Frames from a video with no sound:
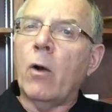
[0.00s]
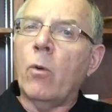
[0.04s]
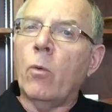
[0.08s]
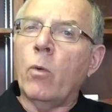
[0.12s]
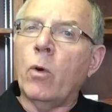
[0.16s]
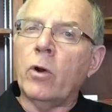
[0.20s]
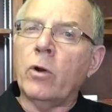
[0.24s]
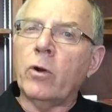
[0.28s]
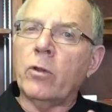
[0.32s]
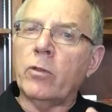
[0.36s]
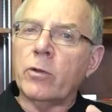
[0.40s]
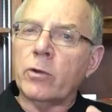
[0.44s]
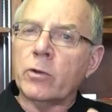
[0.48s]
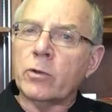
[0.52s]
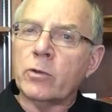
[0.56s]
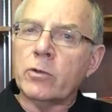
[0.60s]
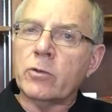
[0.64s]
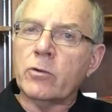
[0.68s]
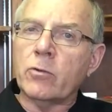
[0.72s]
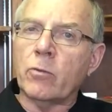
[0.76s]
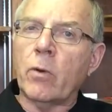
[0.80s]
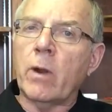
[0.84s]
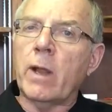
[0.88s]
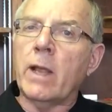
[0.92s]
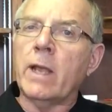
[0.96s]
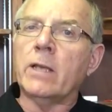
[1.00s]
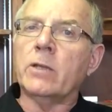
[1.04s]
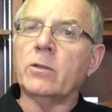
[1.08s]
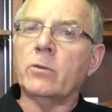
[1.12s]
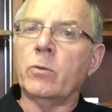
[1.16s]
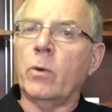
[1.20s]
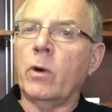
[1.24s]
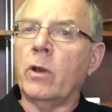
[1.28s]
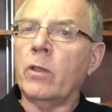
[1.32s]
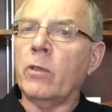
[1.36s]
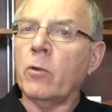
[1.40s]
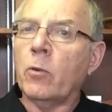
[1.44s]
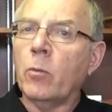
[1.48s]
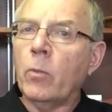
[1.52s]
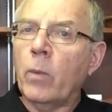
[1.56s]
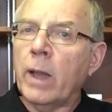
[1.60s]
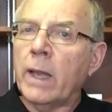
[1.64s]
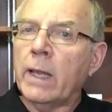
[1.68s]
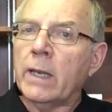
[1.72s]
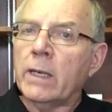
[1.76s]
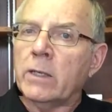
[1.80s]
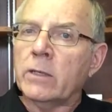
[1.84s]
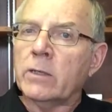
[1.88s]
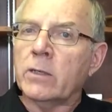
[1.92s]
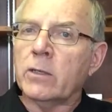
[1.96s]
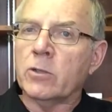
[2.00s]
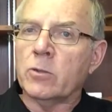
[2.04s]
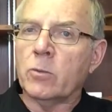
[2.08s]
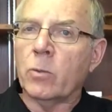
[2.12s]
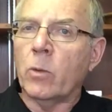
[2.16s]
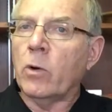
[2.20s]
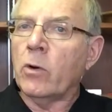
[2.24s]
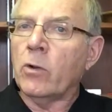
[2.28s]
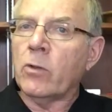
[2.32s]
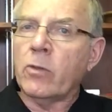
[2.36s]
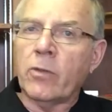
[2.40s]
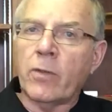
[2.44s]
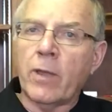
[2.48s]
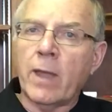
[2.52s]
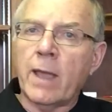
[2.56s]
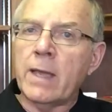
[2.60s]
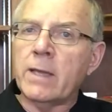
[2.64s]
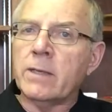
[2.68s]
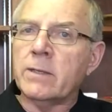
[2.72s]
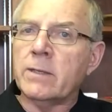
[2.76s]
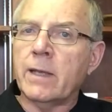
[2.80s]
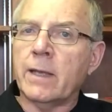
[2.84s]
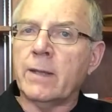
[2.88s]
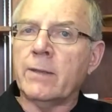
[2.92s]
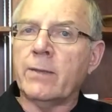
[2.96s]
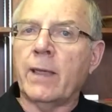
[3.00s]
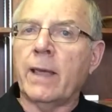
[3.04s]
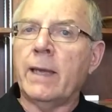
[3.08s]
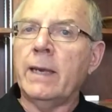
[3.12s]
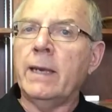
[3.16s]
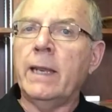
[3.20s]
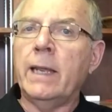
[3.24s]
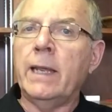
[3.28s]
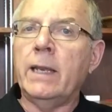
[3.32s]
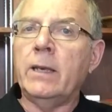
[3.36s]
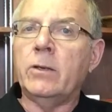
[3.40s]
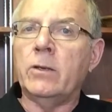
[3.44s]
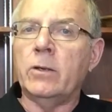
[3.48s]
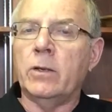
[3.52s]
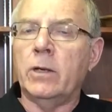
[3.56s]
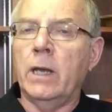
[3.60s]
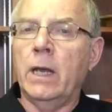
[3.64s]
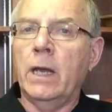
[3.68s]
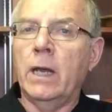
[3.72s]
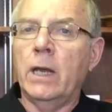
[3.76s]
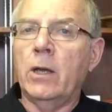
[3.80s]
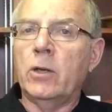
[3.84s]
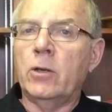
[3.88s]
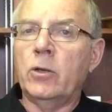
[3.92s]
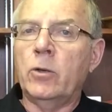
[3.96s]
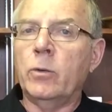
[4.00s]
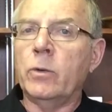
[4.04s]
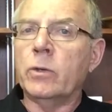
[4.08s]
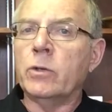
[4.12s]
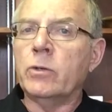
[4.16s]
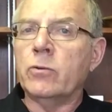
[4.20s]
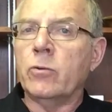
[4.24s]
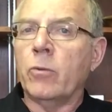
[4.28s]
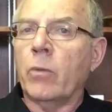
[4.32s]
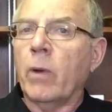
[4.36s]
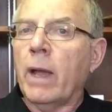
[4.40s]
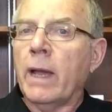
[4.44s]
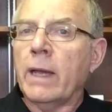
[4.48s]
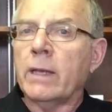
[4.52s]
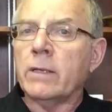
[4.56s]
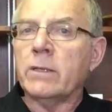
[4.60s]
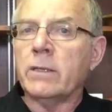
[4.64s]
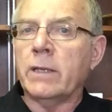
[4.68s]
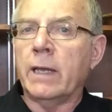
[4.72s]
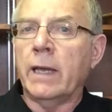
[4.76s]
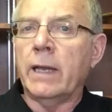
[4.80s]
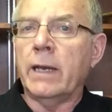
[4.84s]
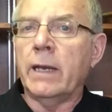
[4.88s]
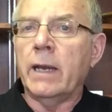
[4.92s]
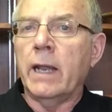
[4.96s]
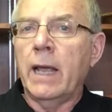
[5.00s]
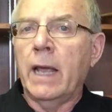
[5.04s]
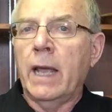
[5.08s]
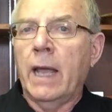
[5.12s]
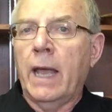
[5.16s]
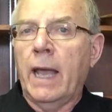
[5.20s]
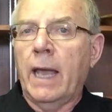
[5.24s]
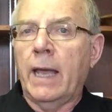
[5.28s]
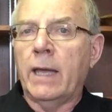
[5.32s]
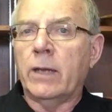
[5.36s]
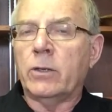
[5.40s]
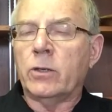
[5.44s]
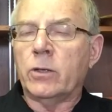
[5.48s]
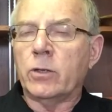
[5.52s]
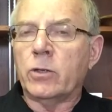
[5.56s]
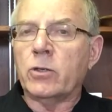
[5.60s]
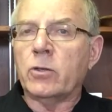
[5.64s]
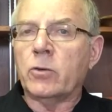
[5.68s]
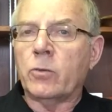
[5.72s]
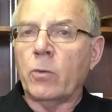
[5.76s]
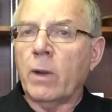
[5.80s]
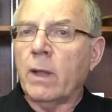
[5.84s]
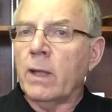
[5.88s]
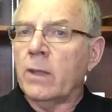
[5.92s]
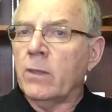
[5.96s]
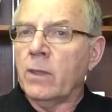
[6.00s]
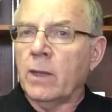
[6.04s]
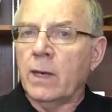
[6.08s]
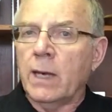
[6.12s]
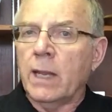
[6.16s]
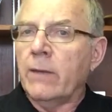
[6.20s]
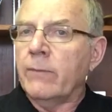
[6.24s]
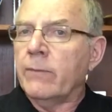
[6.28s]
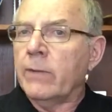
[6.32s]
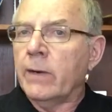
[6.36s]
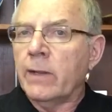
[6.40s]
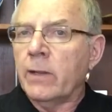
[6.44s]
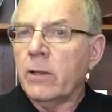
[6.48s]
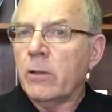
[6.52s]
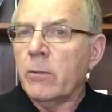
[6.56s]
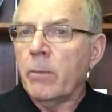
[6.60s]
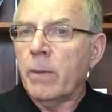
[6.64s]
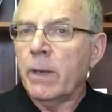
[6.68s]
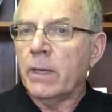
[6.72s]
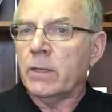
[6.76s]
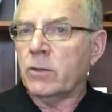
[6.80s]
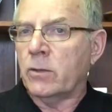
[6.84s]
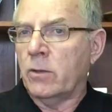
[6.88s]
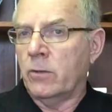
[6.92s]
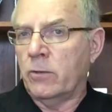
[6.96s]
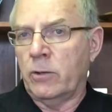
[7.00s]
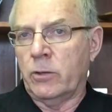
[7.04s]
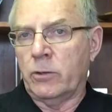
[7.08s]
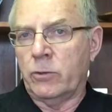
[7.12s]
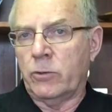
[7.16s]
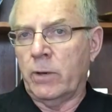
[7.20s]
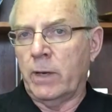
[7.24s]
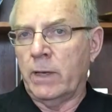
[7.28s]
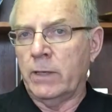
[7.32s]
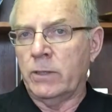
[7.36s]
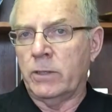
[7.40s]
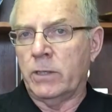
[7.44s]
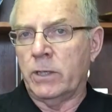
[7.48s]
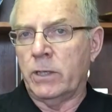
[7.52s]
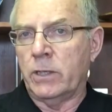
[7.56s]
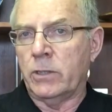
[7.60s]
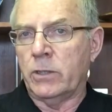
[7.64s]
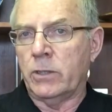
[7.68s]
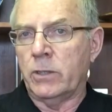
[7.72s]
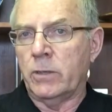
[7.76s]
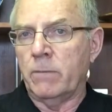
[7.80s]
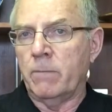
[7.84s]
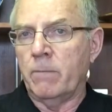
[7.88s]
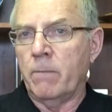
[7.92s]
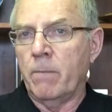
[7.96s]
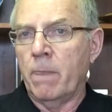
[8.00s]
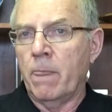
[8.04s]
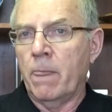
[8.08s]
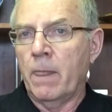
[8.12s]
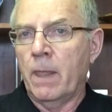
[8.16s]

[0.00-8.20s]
What are their strengths? What are their weaknesses? What are things that they need to address and to strengthen even in the midst of their transition?